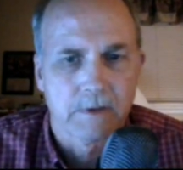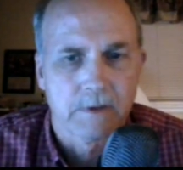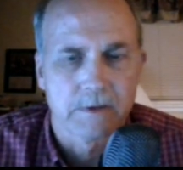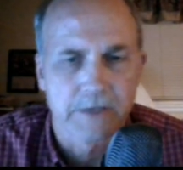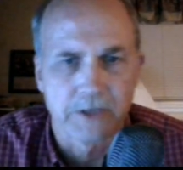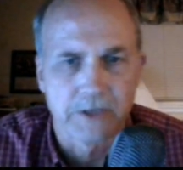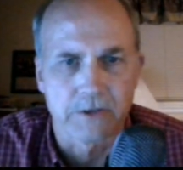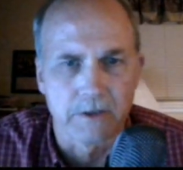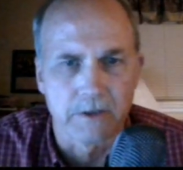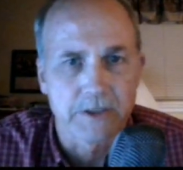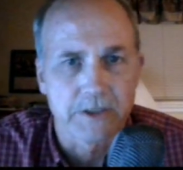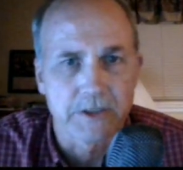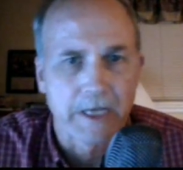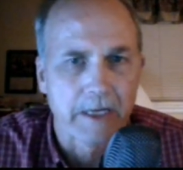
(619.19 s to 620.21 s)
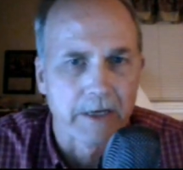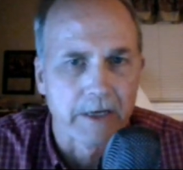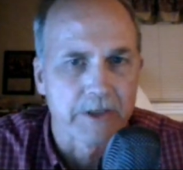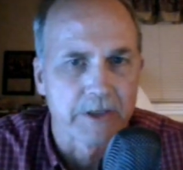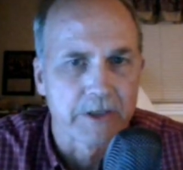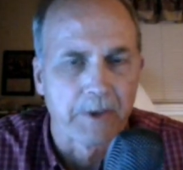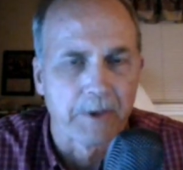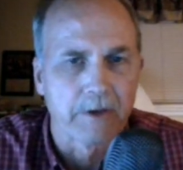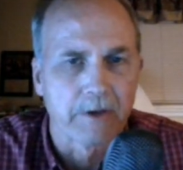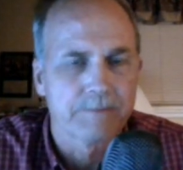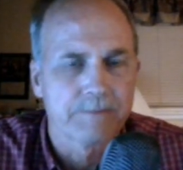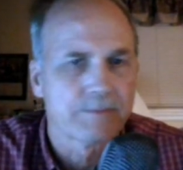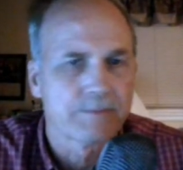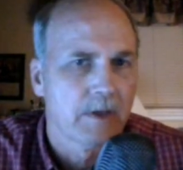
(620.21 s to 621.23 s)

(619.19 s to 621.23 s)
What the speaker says: essentially the secondary speaker,